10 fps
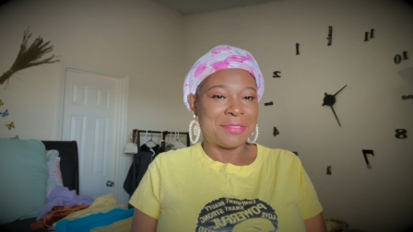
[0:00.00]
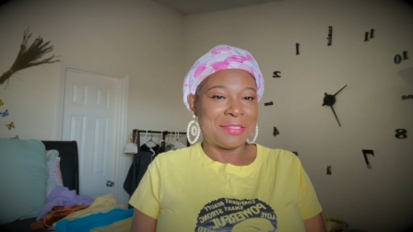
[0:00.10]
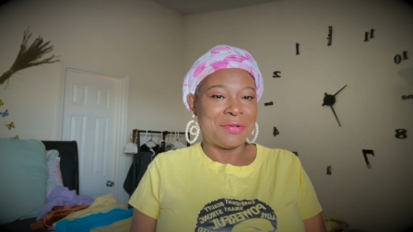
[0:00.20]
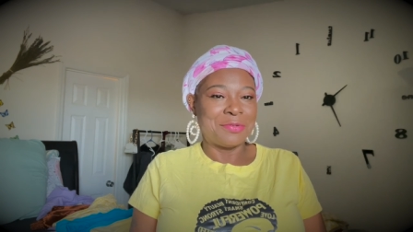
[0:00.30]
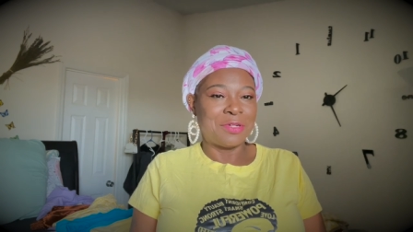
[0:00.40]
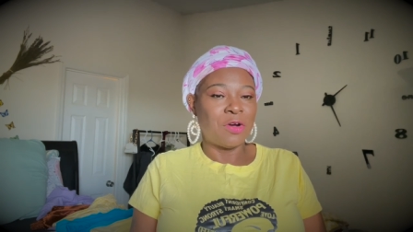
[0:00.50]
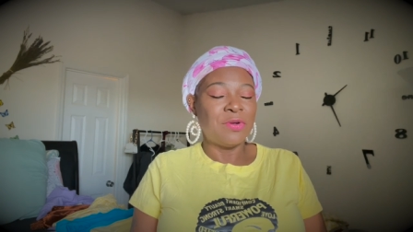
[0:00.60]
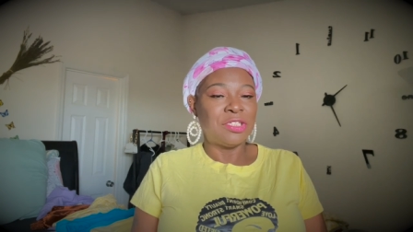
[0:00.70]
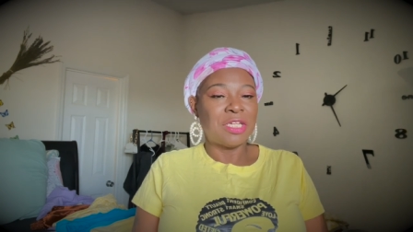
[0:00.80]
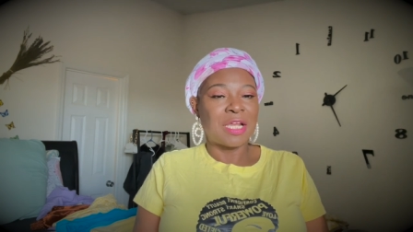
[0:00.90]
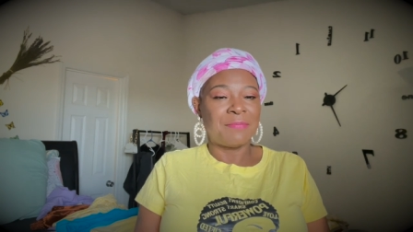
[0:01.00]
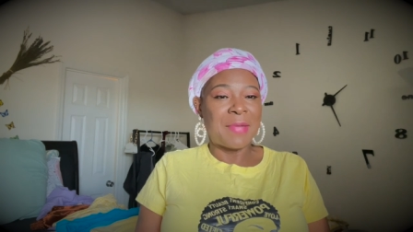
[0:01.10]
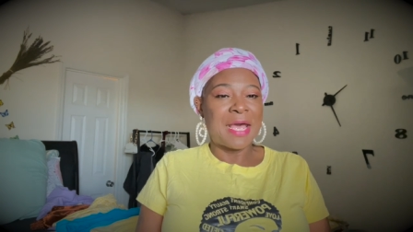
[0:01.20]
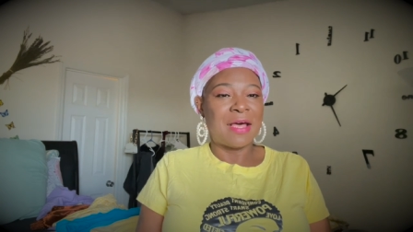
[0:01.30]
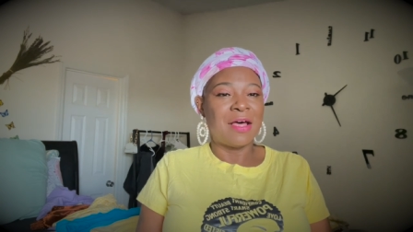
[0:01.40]
So go and check
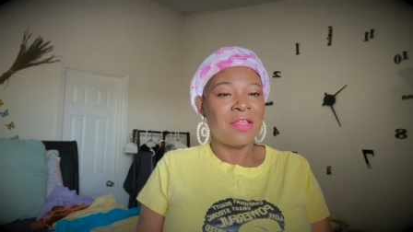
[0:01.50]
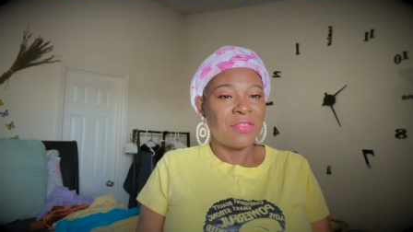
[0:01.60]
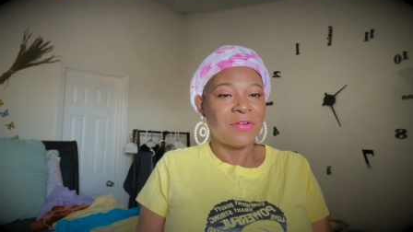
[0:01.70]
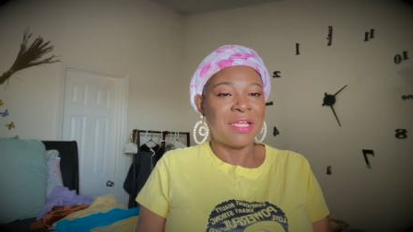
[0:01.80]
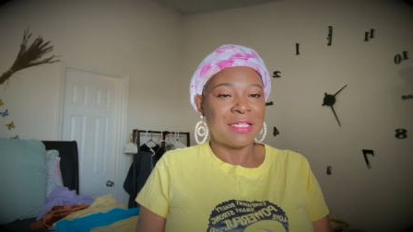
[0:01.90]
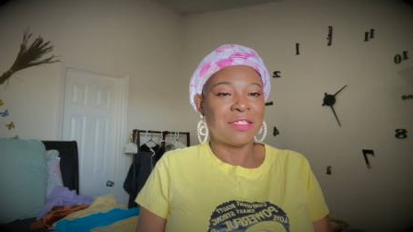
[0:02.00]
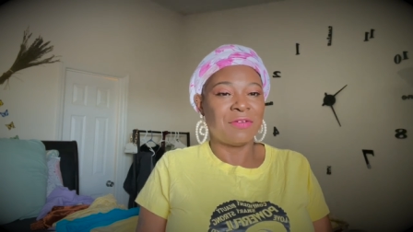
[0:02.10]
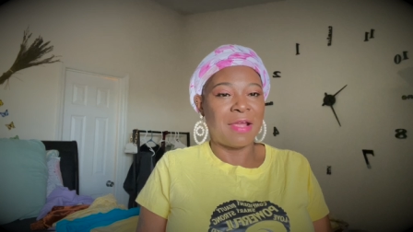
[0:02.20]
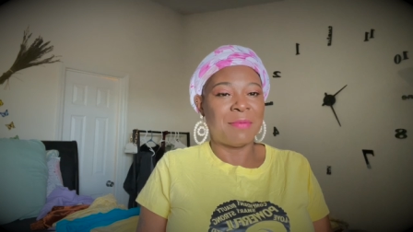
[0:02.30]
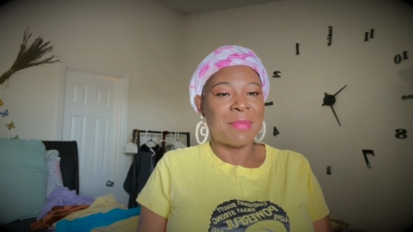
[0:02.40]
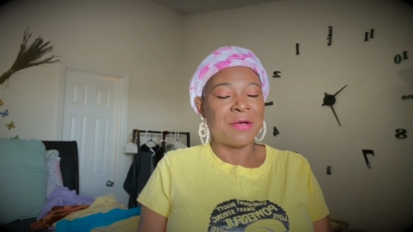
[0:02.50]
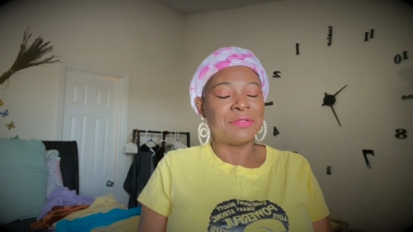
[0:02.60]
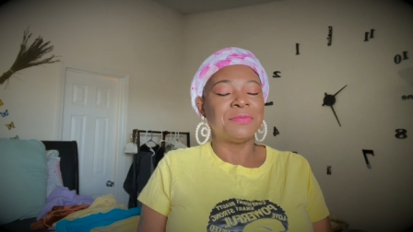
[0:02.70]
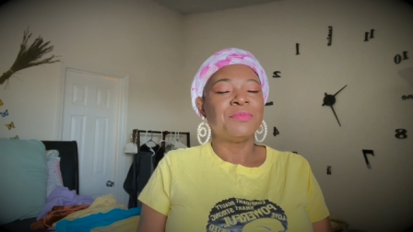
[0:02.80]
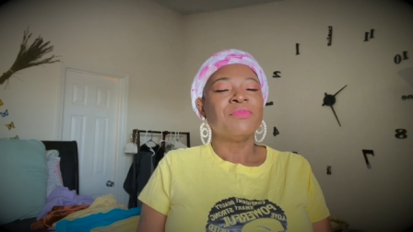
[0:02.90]
my other Instagram
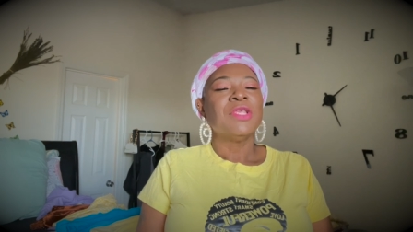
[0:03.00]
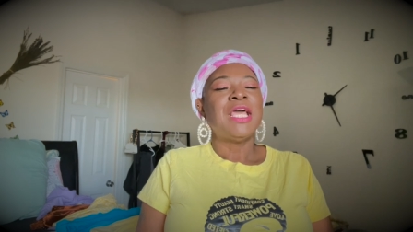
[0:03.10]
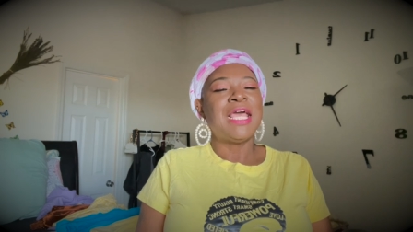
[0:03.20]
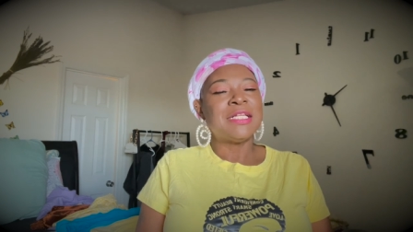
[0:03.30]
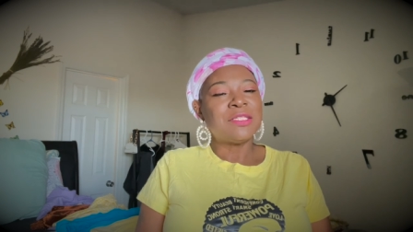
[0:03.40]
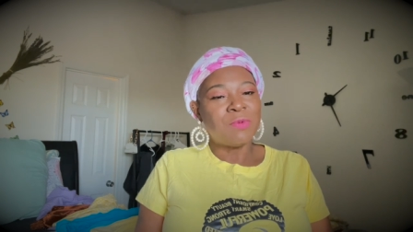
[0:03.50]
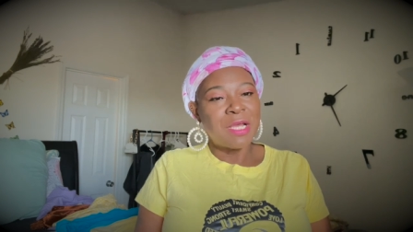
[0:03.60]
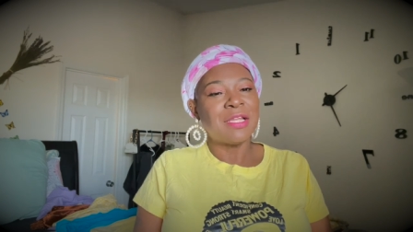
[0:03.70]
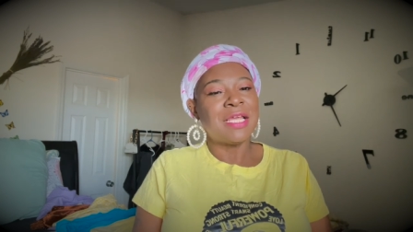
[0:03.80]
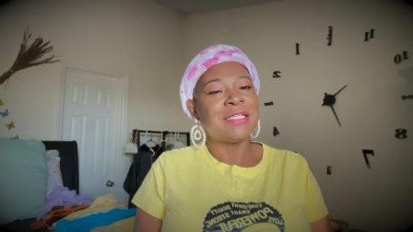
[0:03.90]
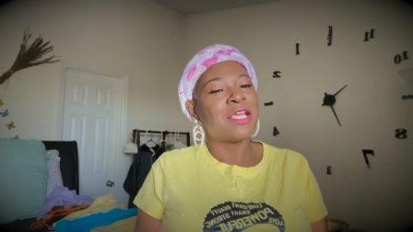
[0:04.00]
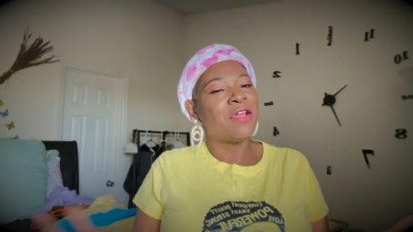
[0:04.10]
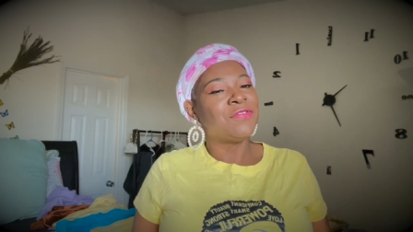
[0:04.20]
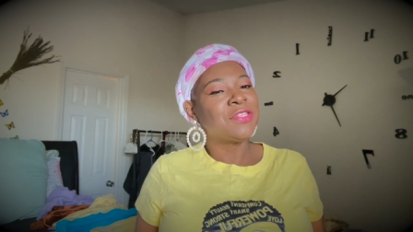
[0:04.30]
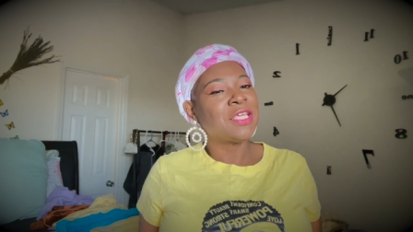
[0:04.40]
out, as well as
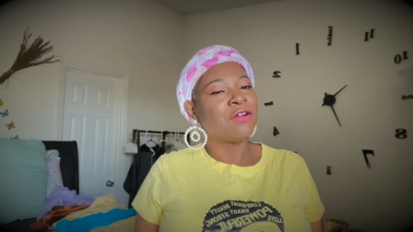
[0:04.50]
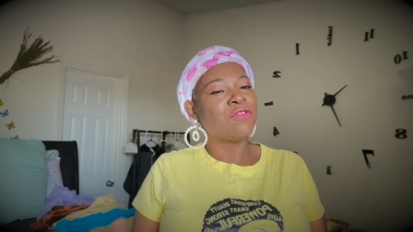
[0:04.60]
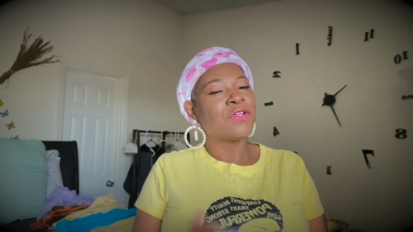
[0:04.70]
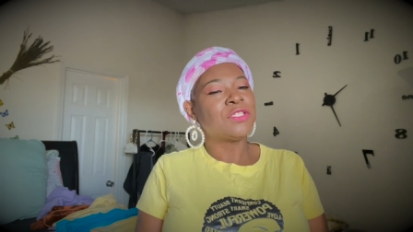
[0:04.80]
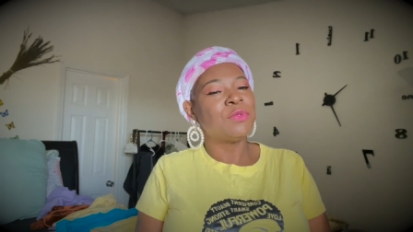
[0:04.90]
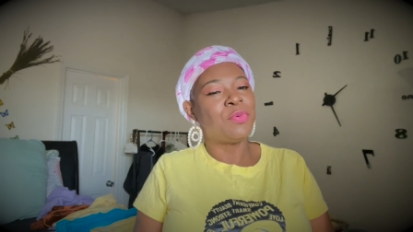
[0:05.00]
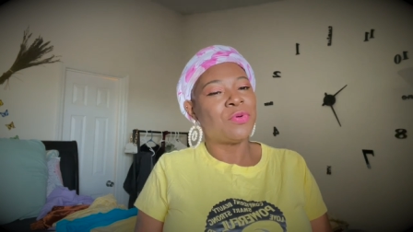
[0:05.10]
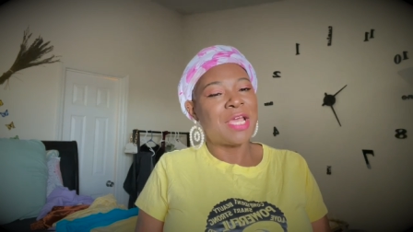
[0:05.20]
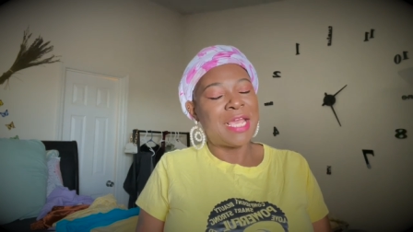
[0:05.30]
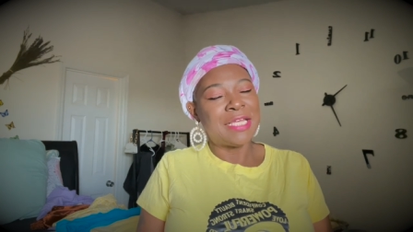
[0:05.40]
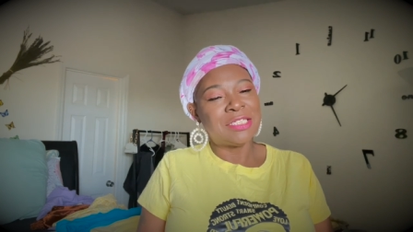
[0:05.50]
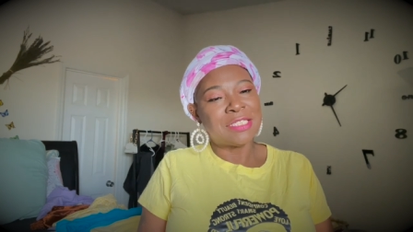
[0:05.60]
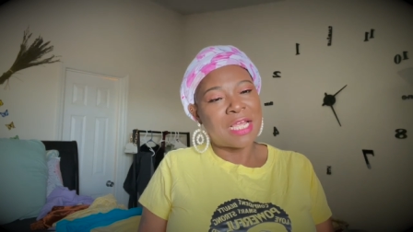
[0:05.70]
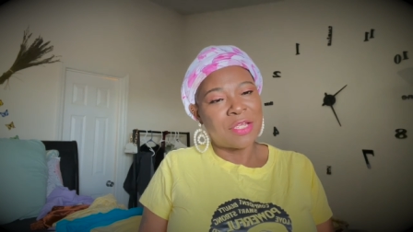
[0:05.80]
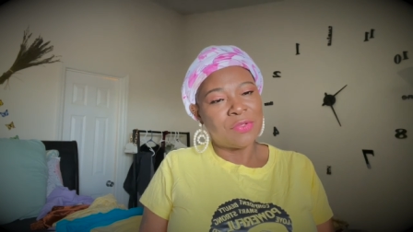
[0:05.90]
everything across the board, ages
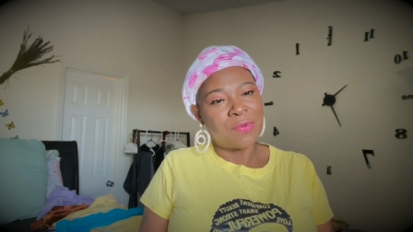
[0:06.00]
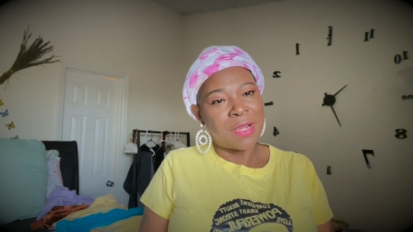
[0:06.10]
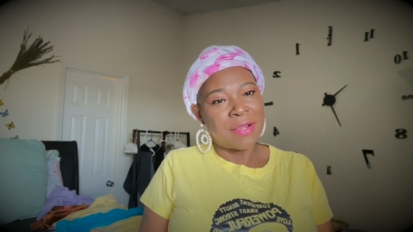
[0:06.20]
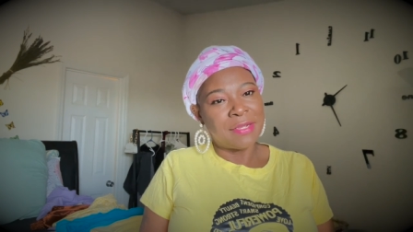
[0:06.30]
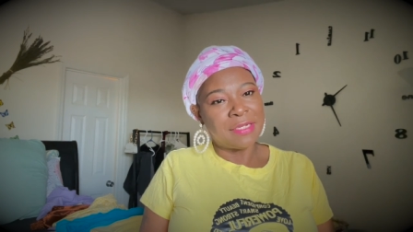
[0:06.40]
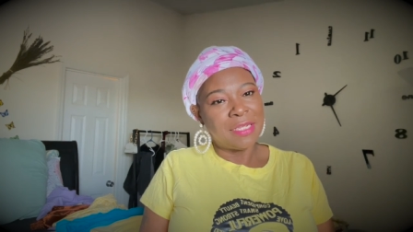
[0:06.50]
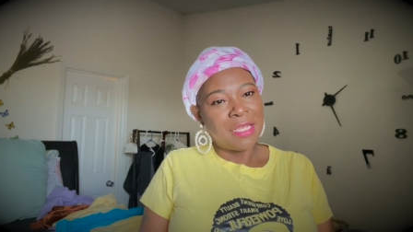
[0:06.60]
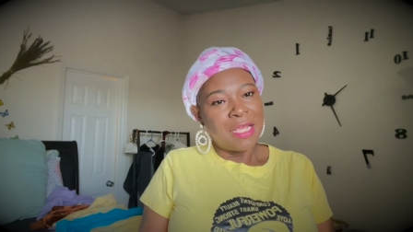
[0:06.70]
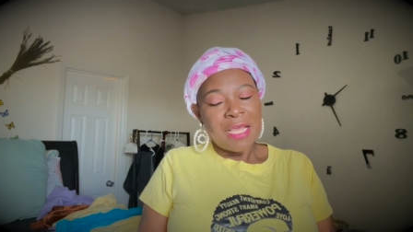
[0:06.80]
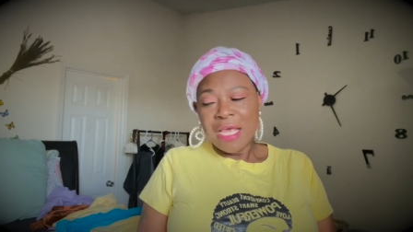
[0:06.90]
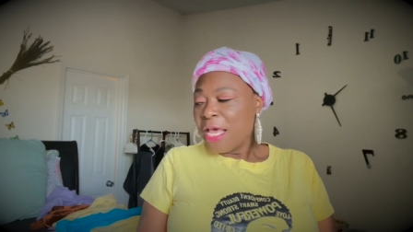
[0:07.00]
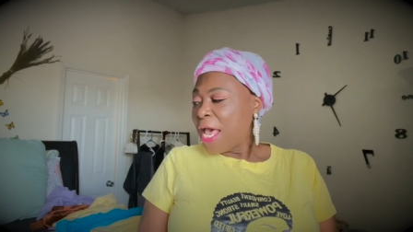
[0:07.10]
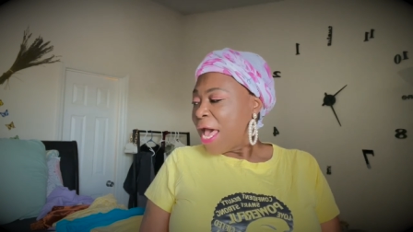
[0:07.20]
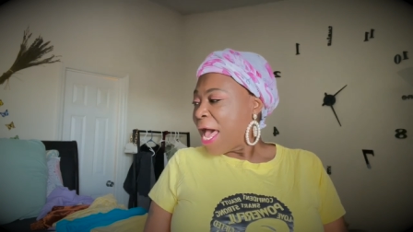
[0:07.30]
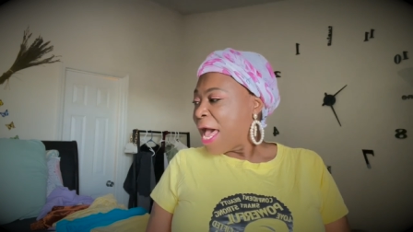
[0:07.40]
how you wear it.
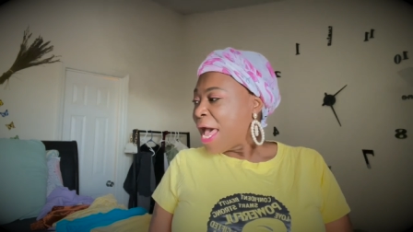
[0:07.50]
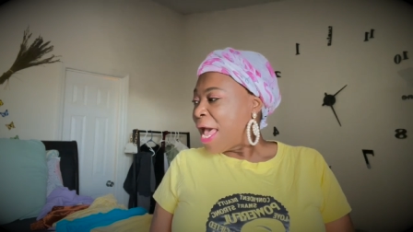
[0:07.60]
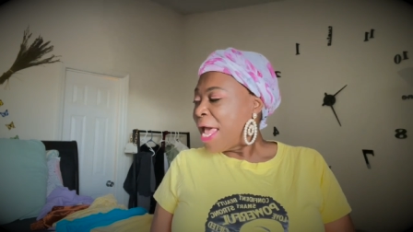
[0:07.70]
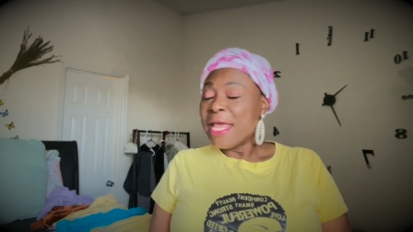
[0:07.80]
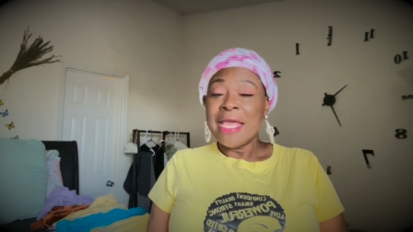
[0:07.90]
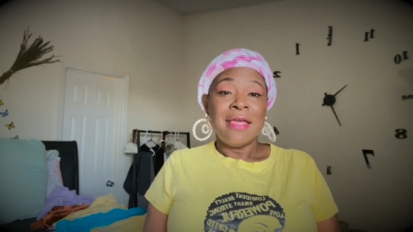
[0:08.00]
I